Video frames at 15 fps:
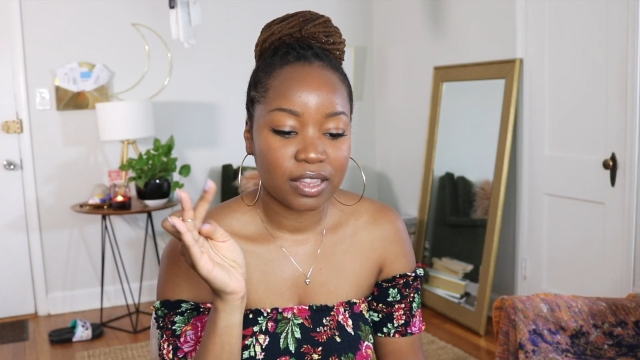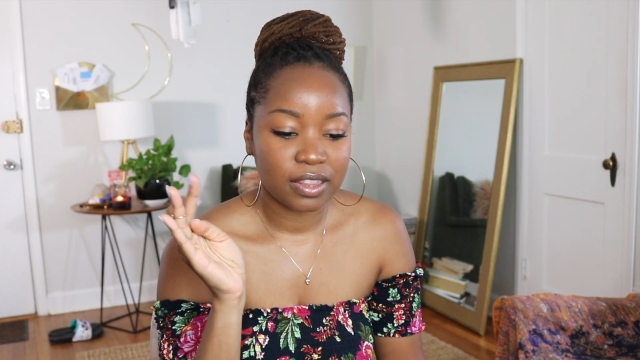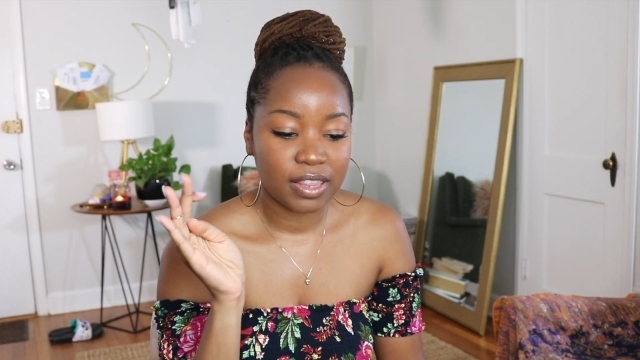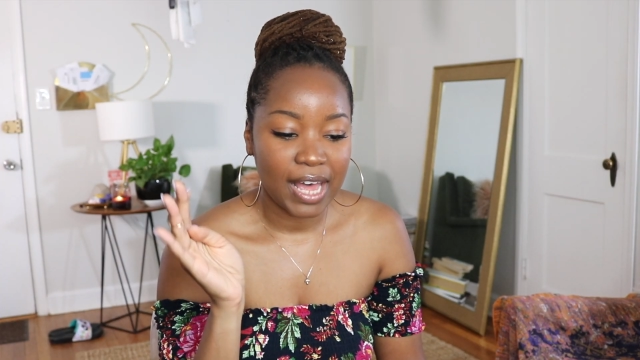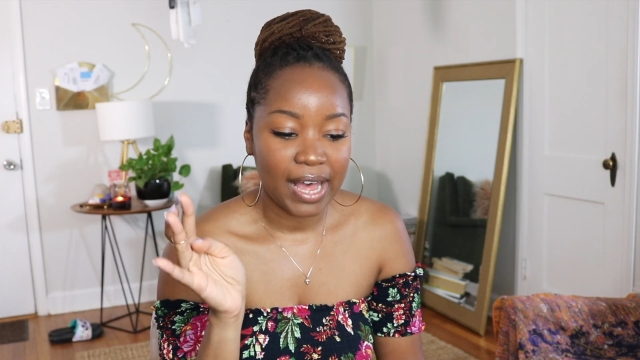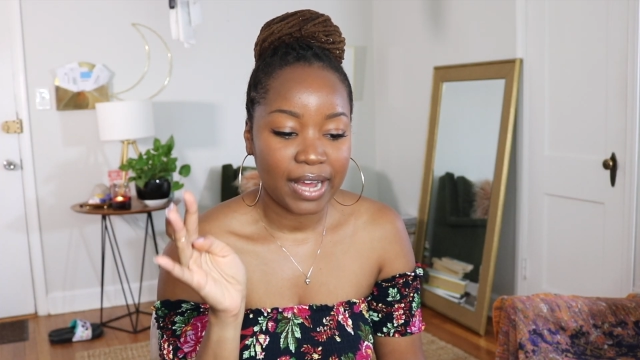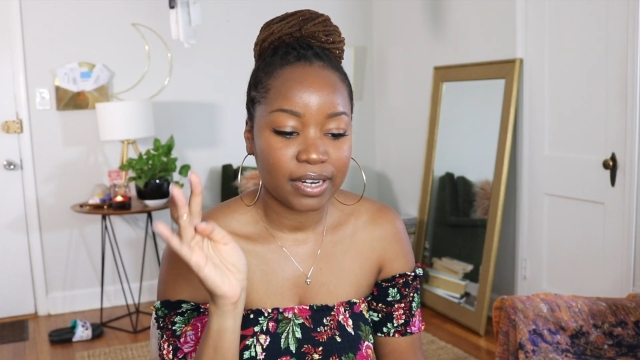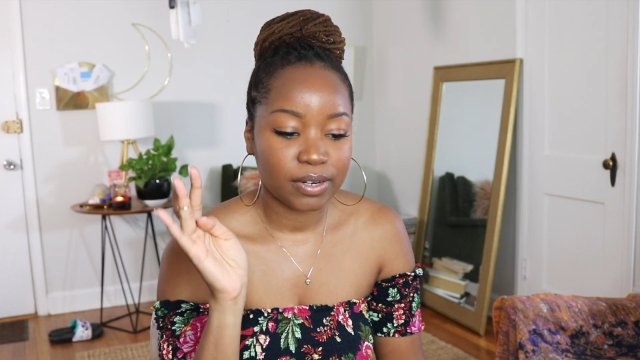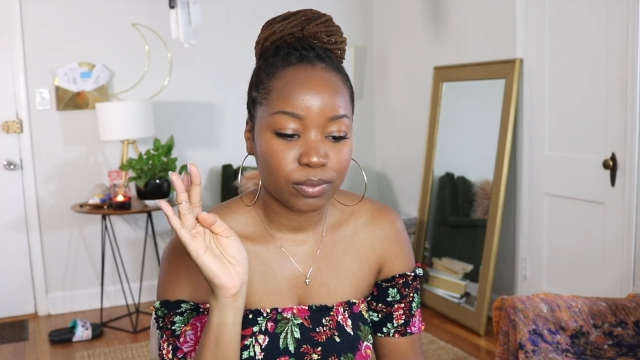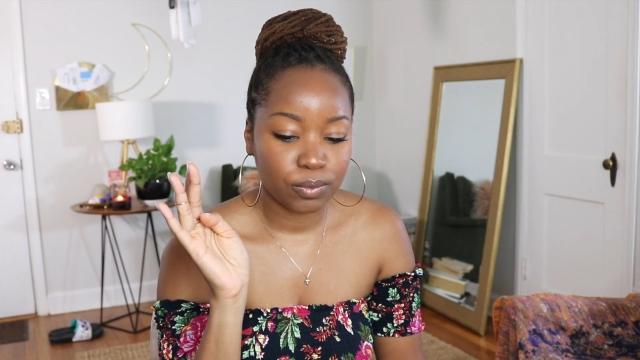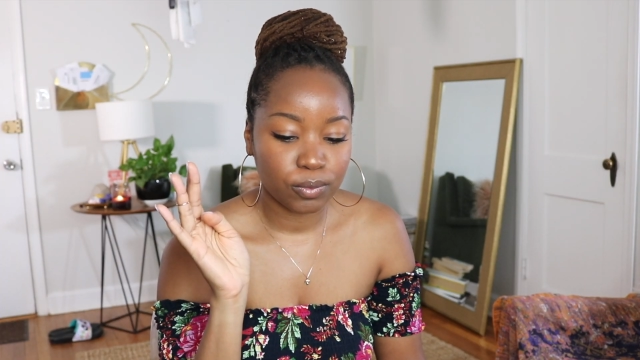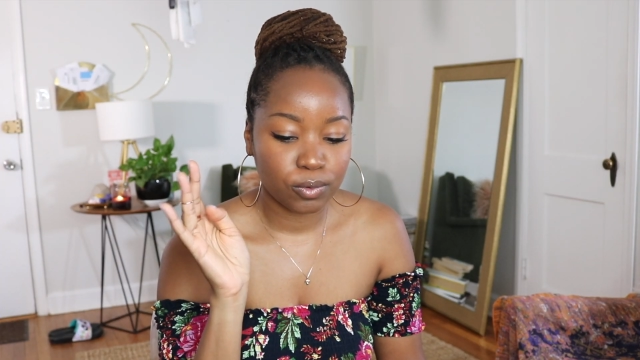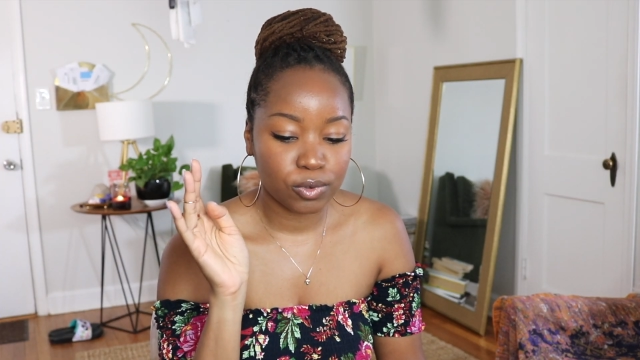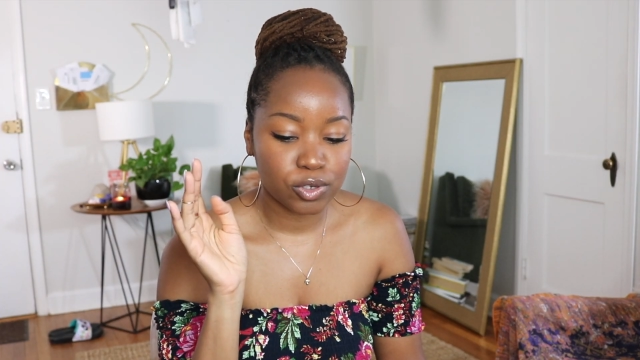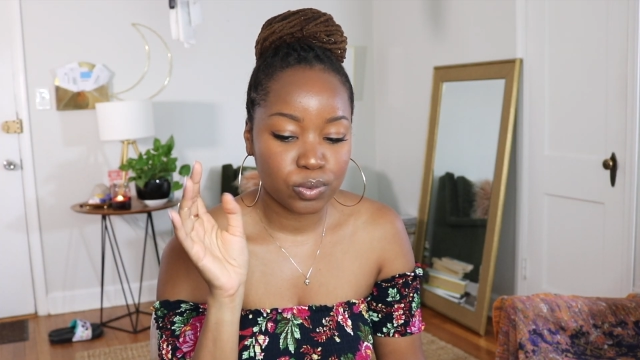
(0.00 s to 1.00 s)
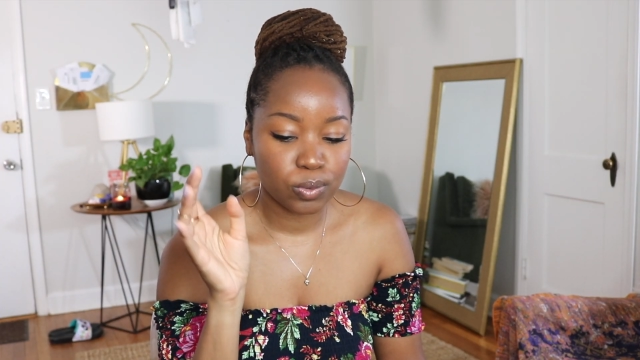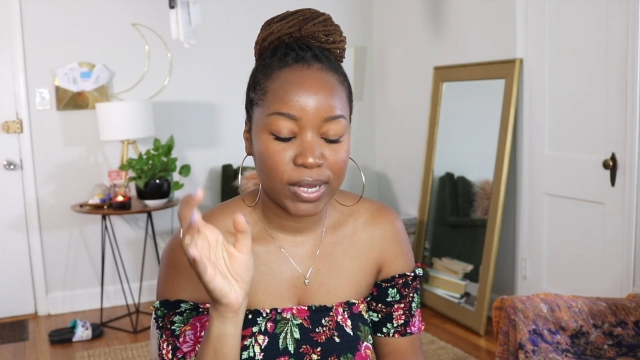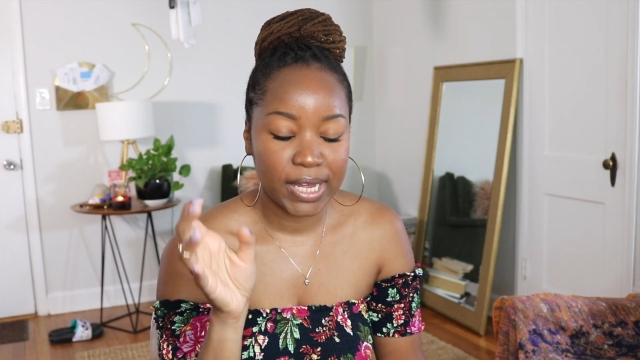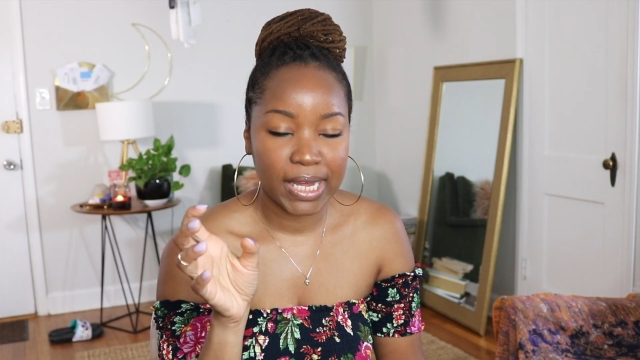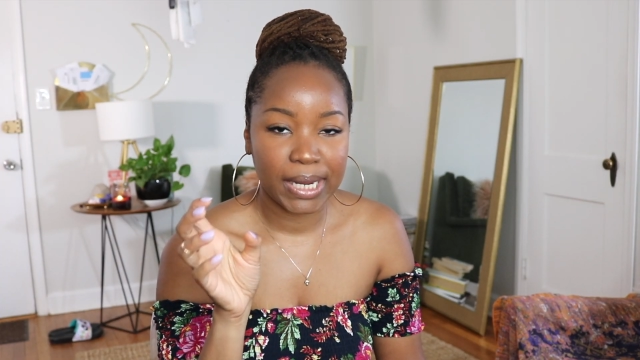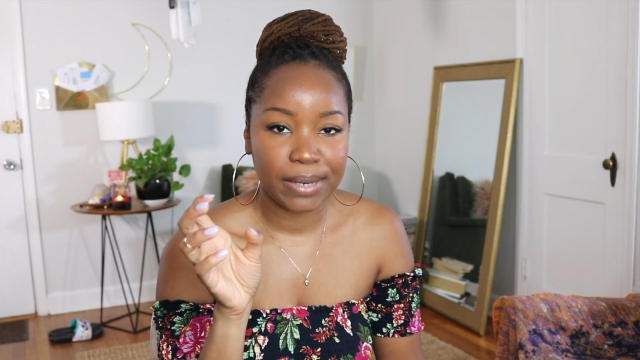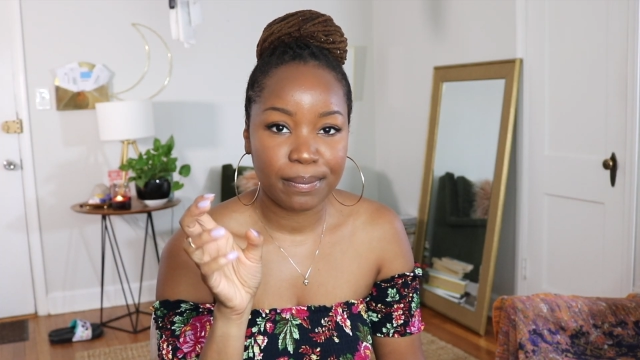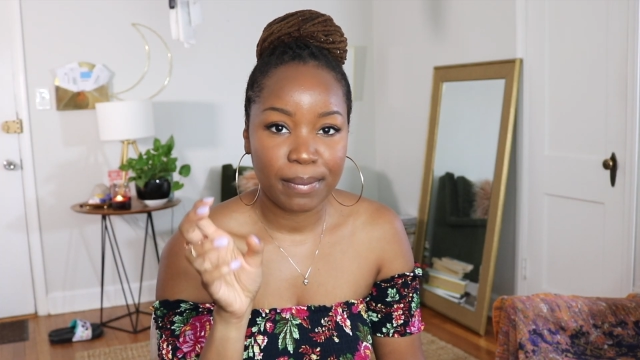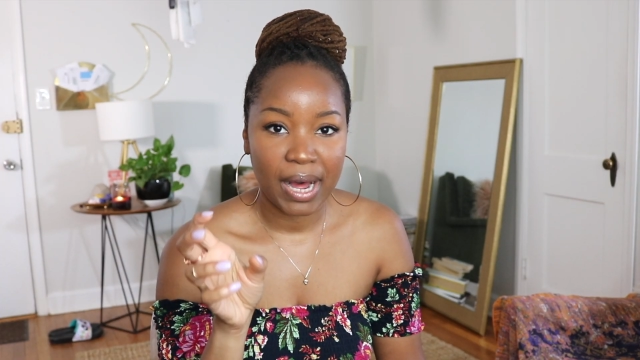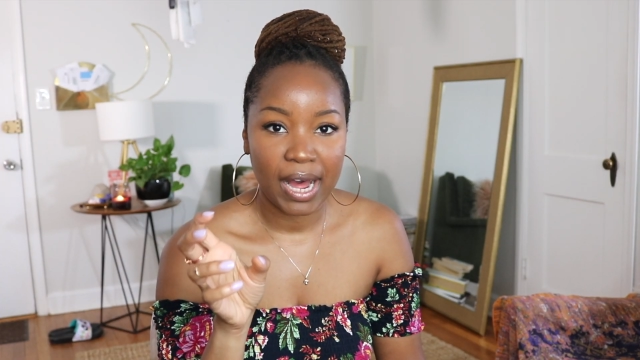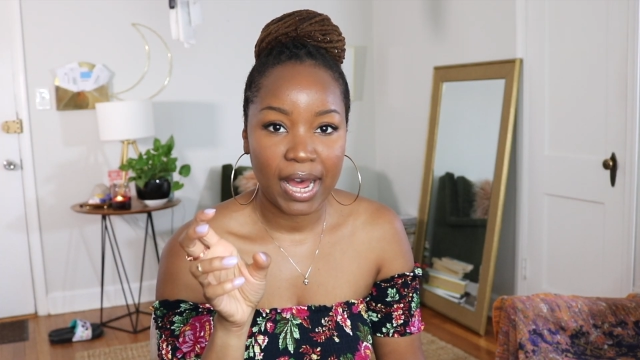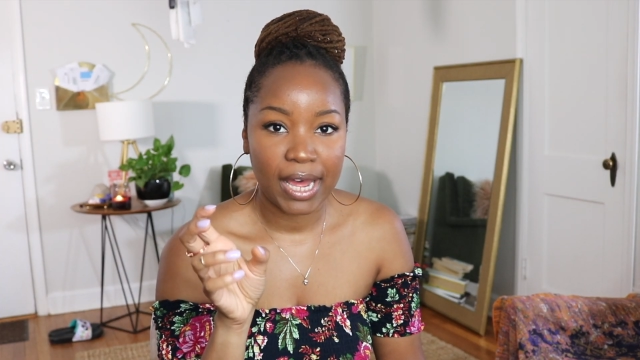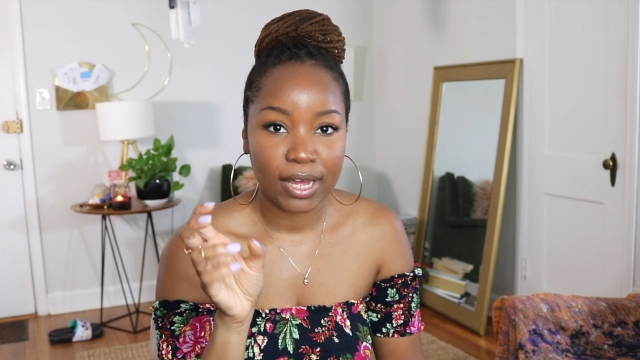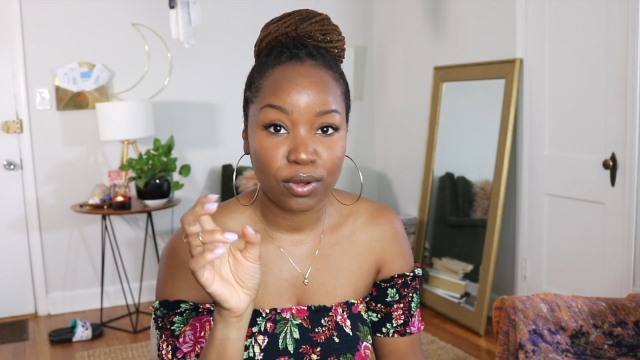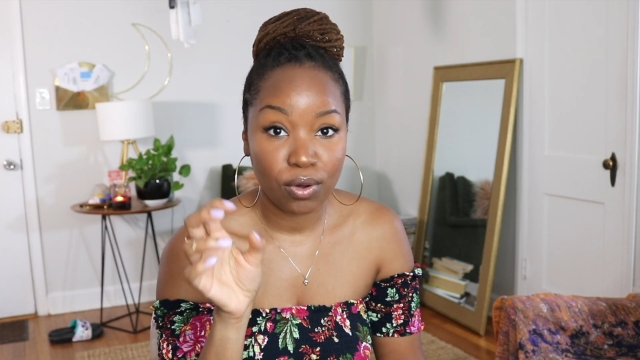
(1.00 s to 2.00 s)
that was when my